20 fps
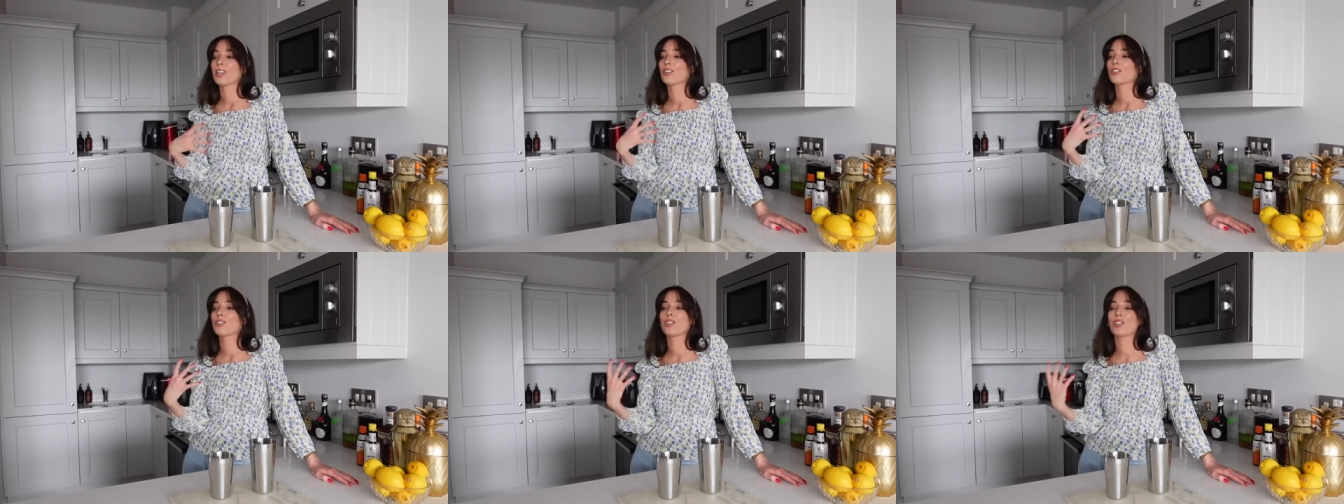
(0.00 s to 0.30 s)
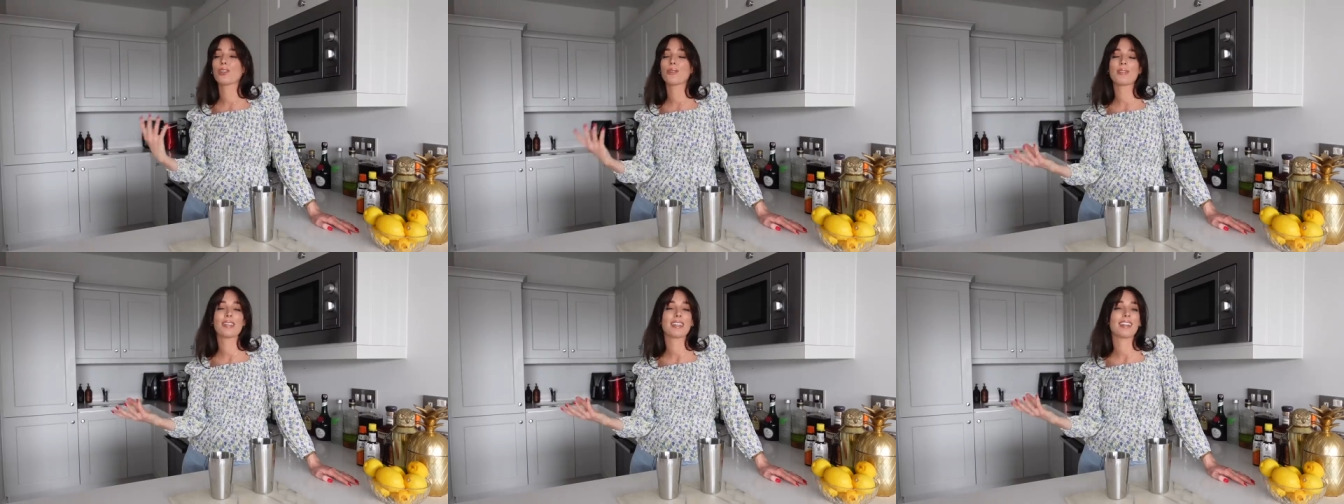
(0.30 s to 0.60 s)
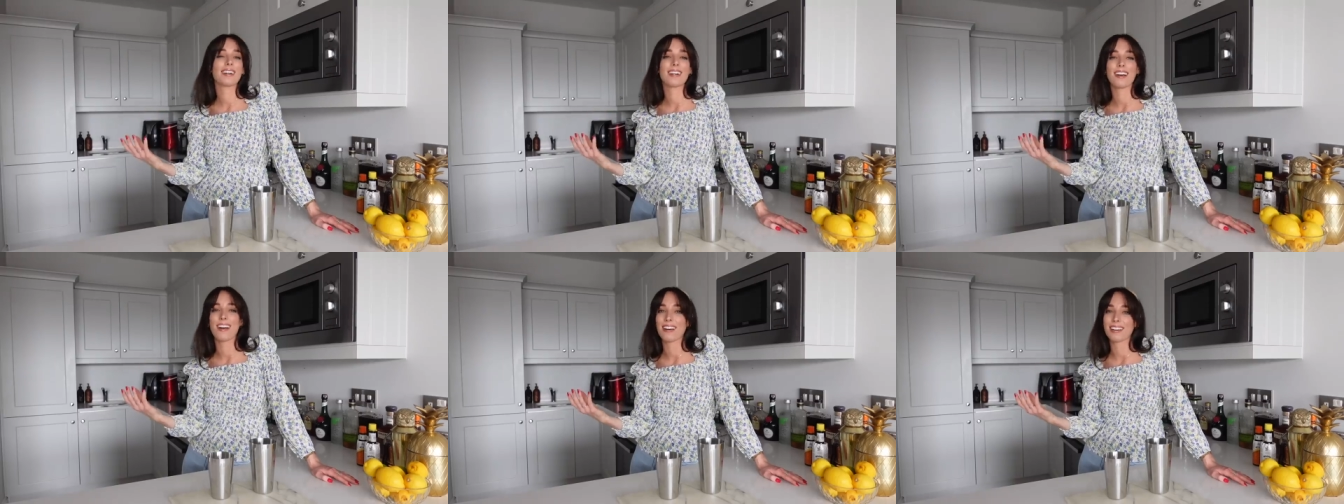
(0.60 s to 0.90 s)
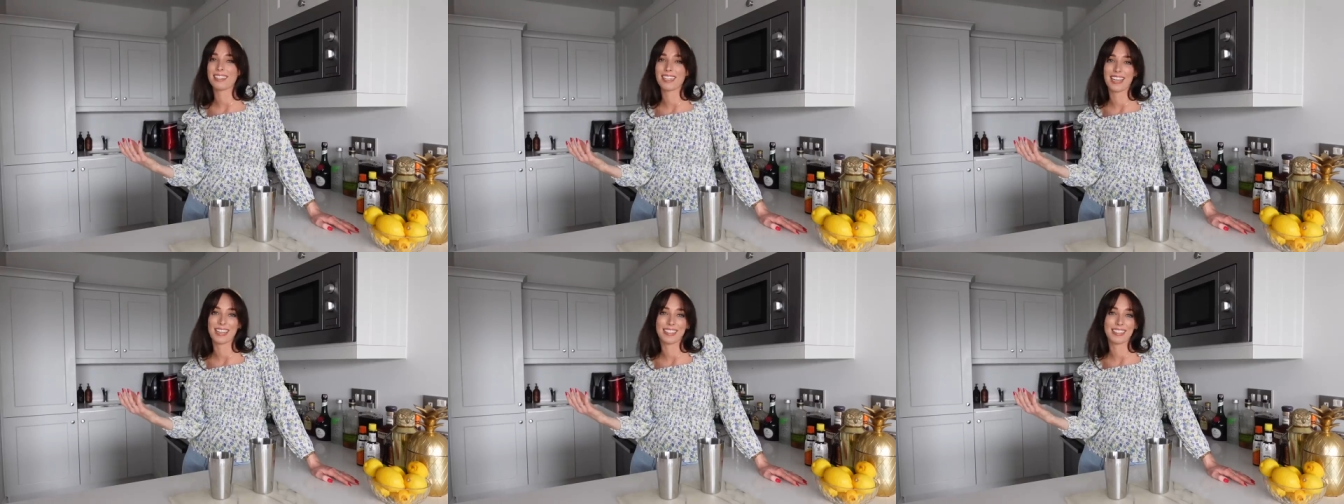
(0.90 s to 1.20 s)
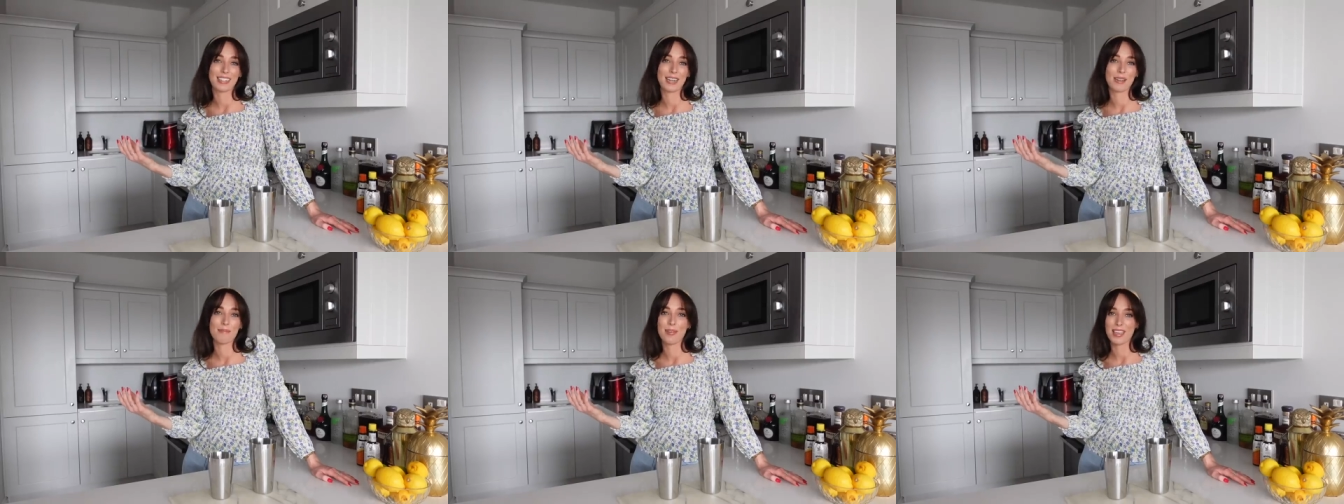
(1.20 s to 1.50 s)
choosing a cocktail
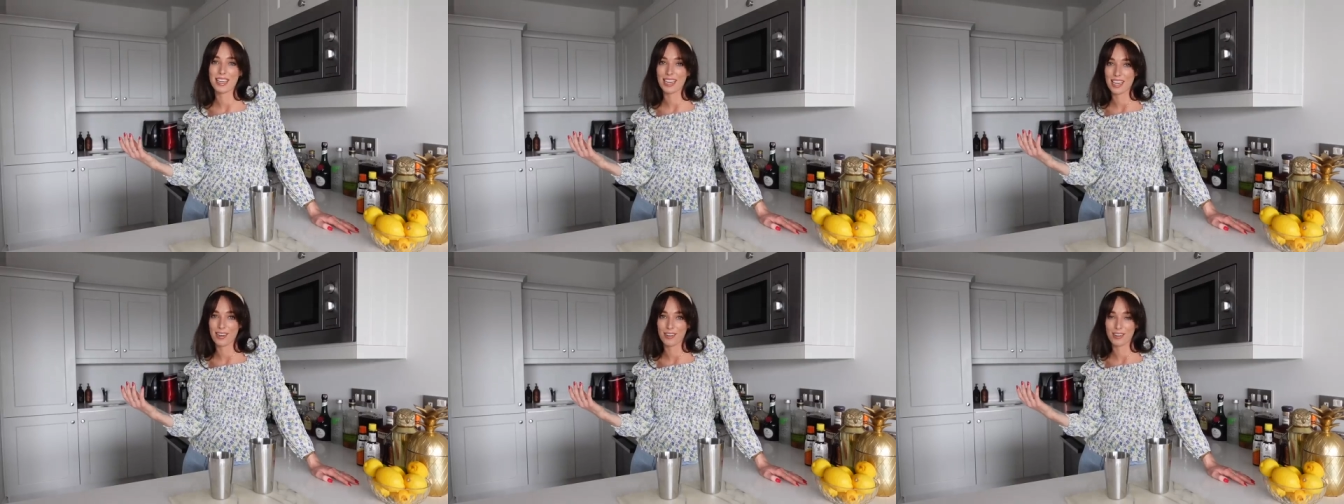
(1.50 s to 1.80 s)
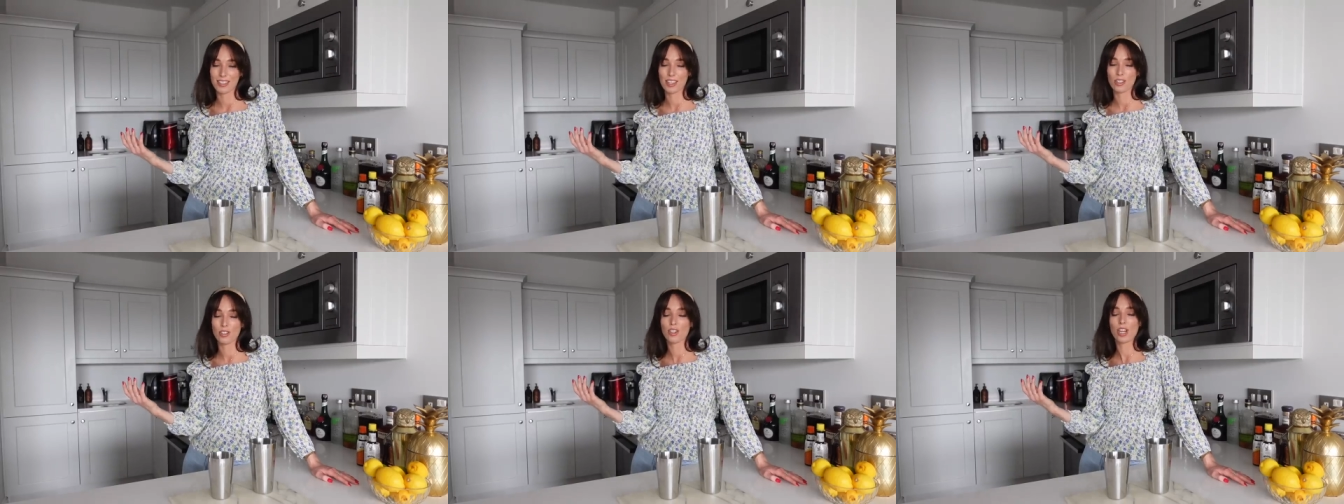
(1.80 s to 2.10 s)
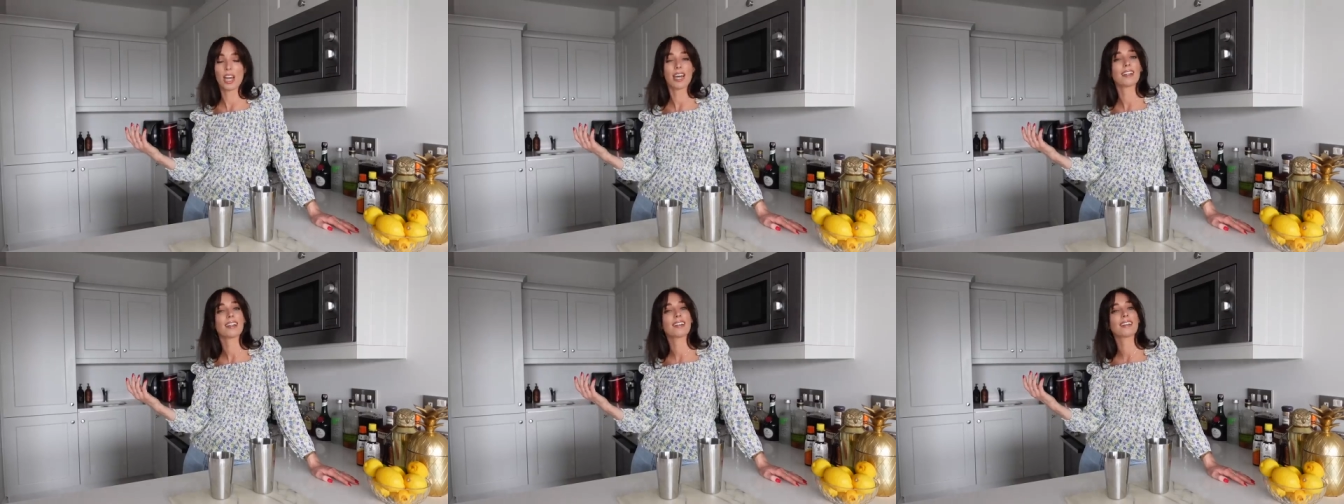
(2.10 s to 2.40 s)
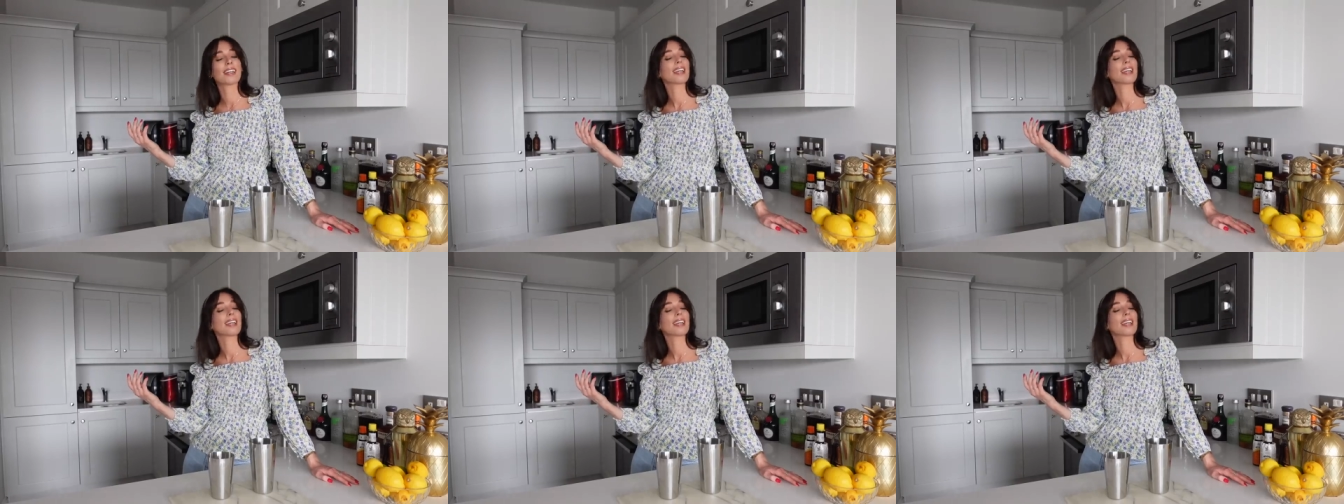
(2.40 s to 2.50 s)
that I make here on this channel,